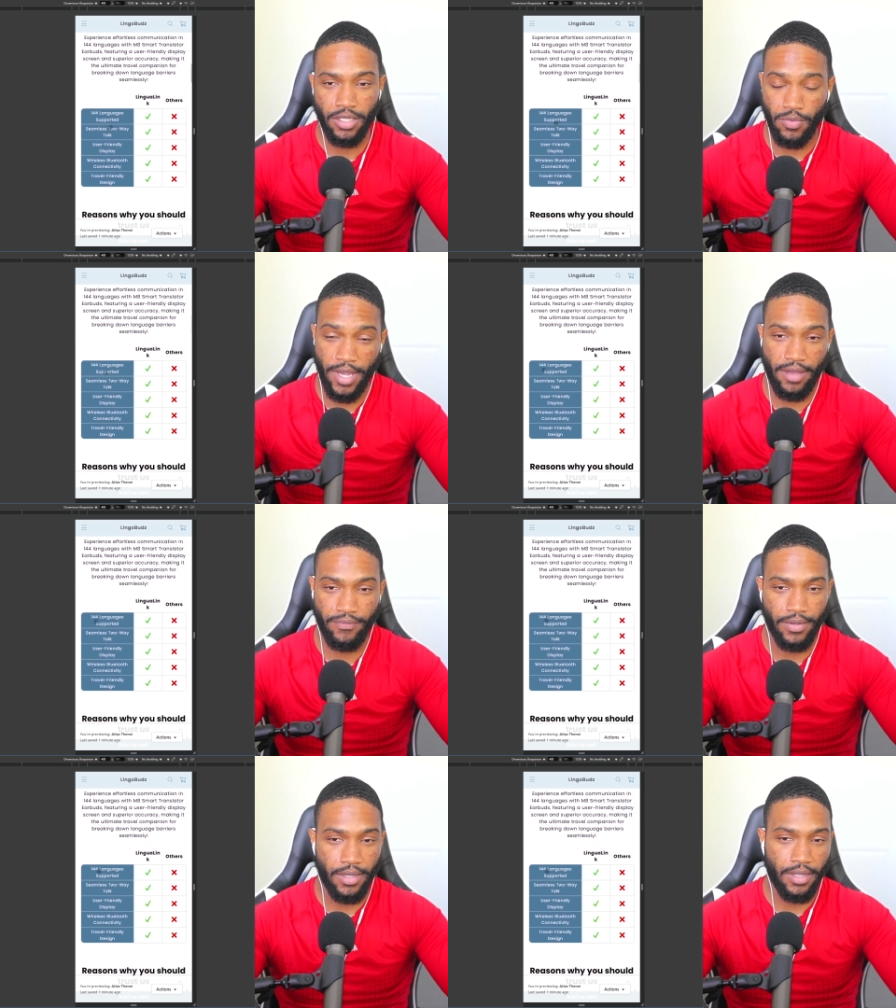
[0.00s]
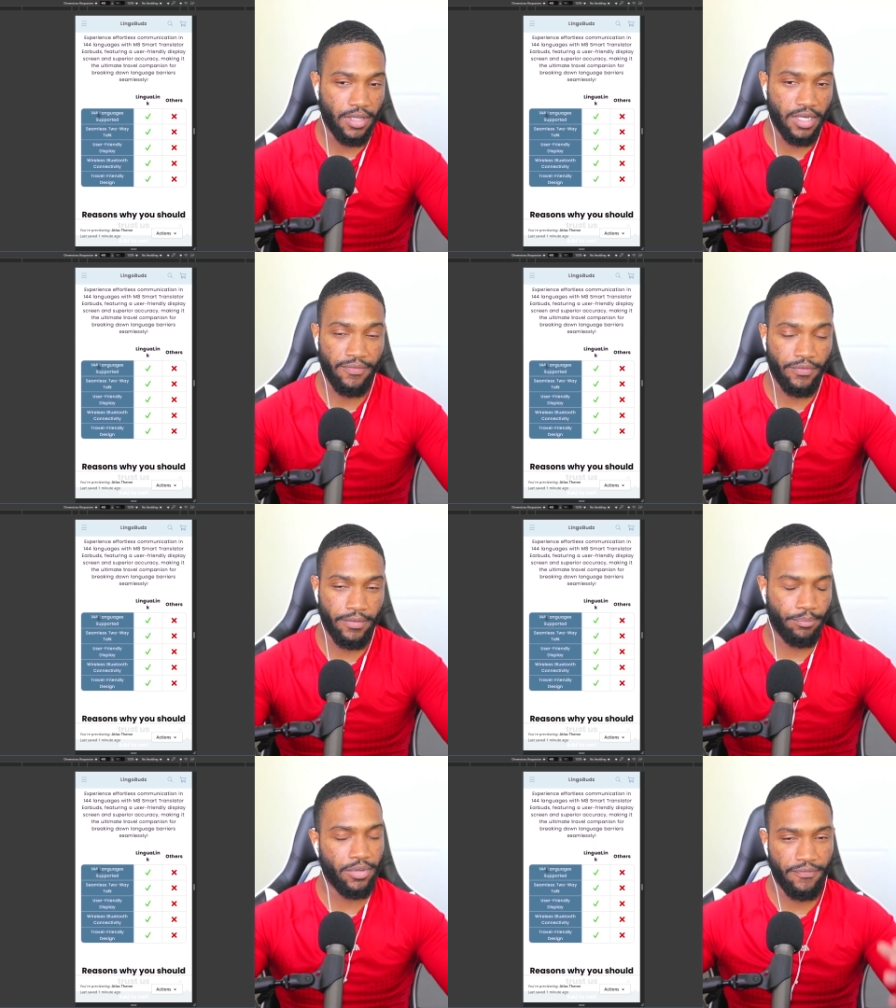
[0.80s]
You have the
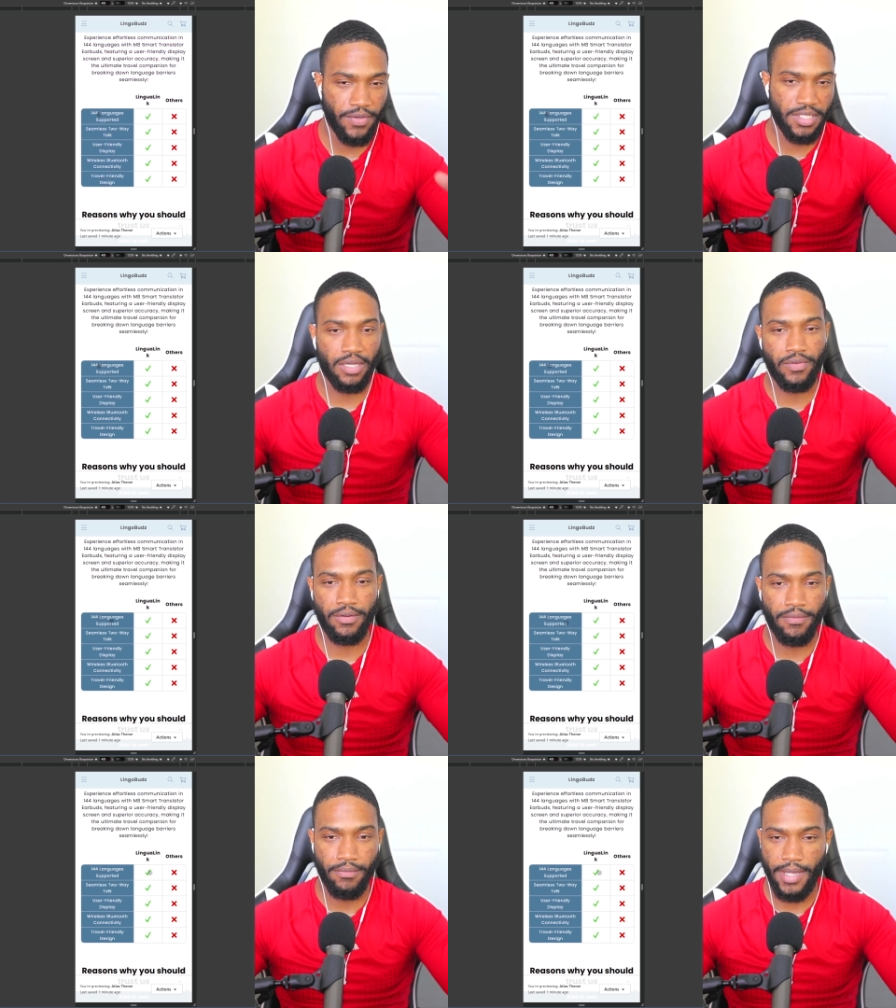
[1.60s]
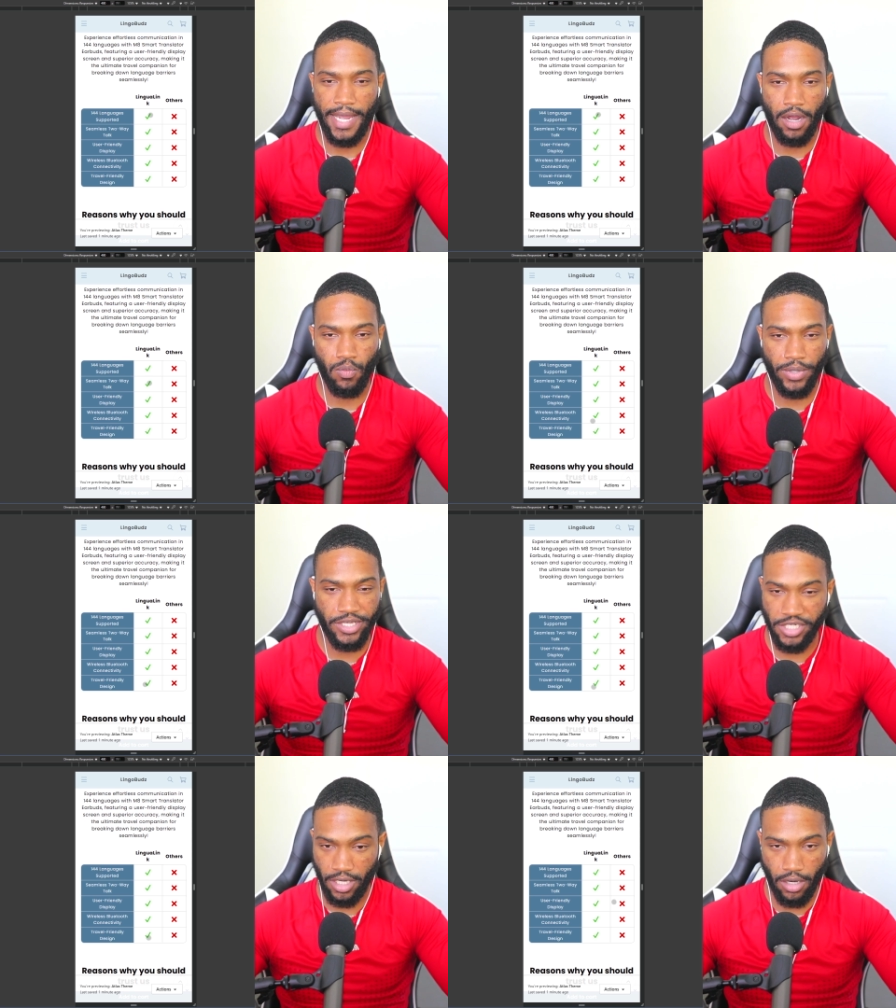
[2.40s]
different benefits of it, how
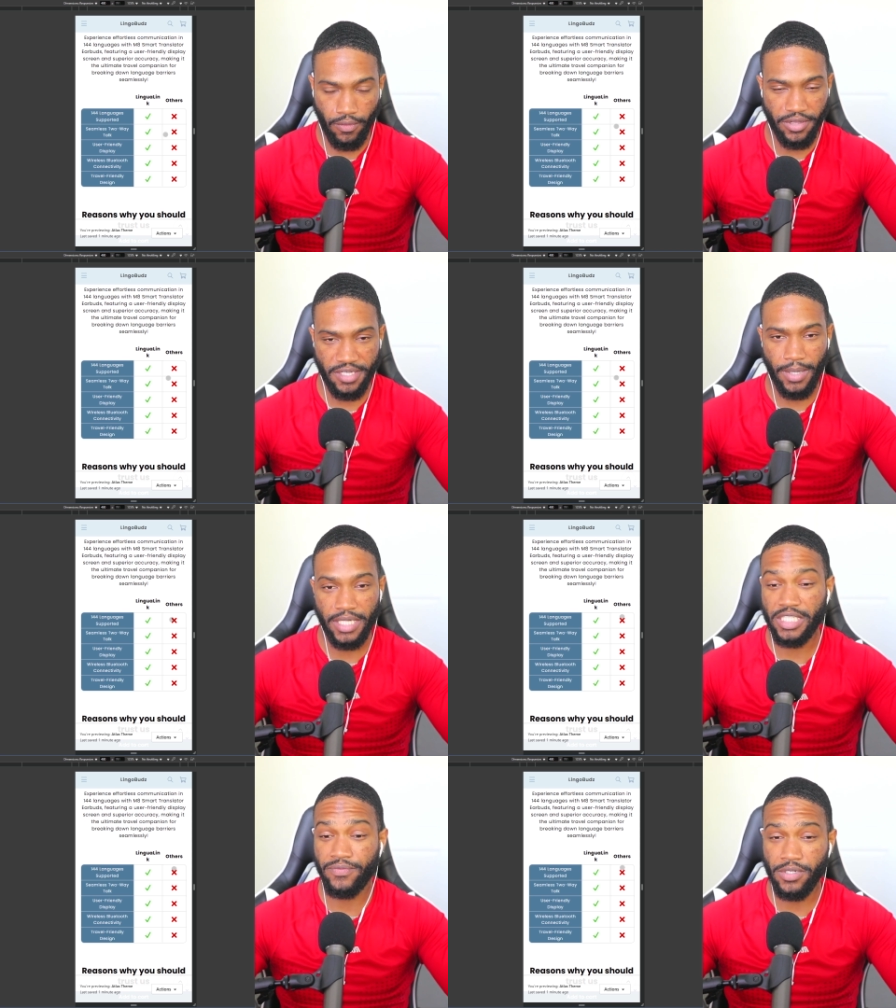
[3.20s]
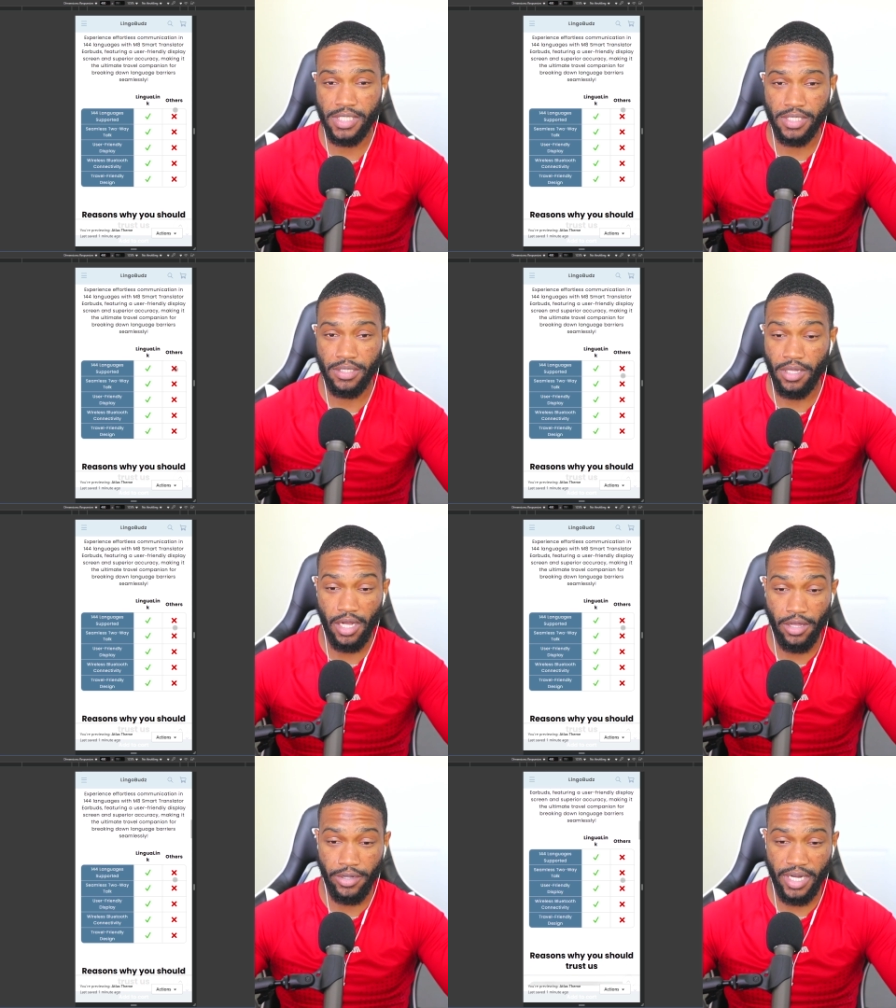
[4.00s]
we check off all these boxes versus
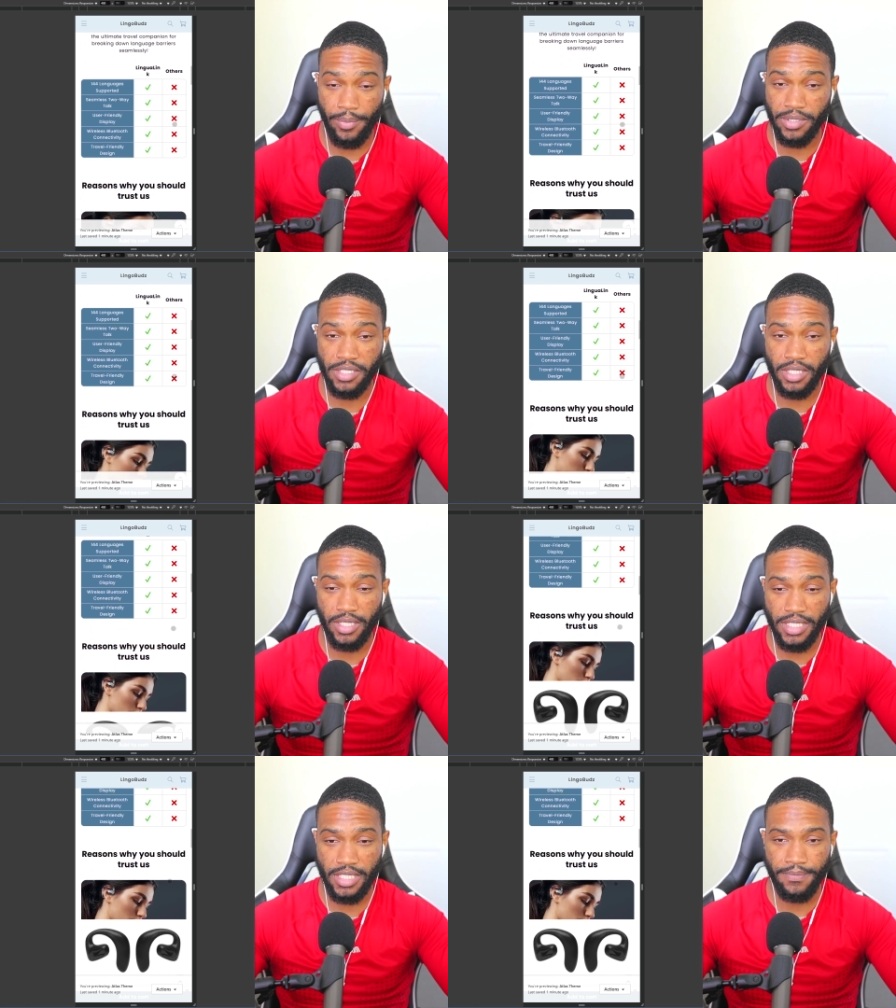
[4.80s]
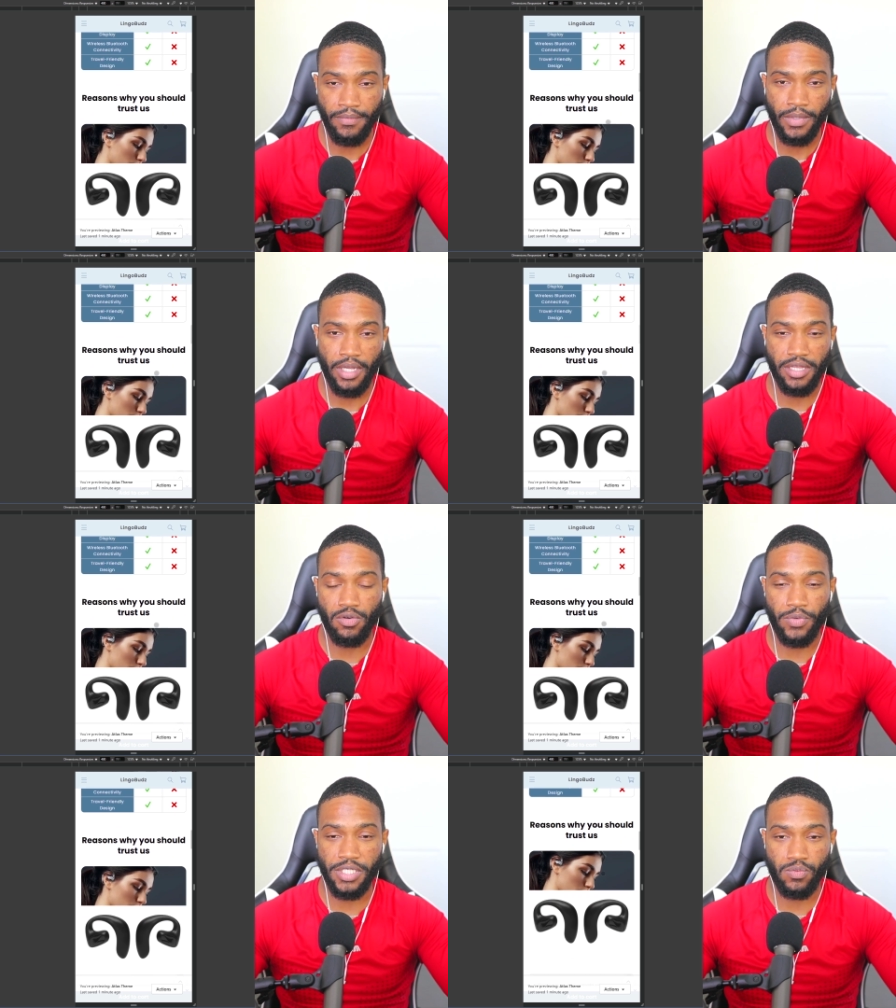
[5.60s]
the other competition doesn't, and
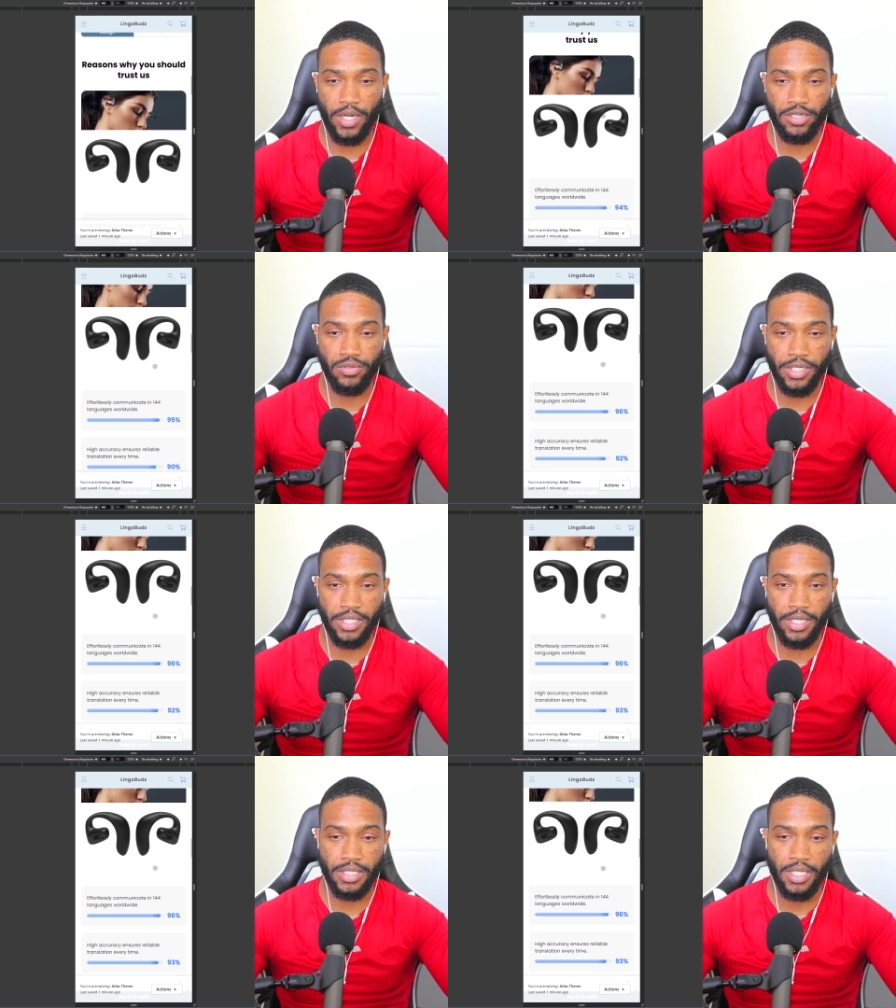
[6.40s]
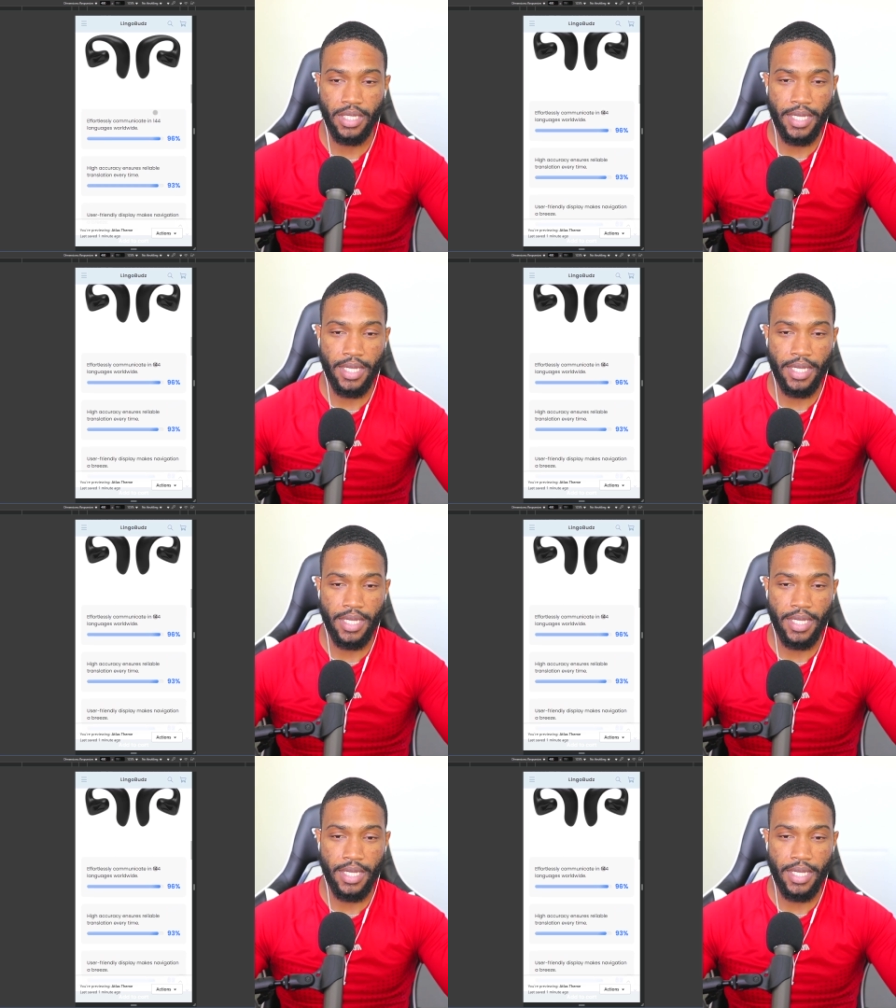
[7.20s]
then reasons why to trust us.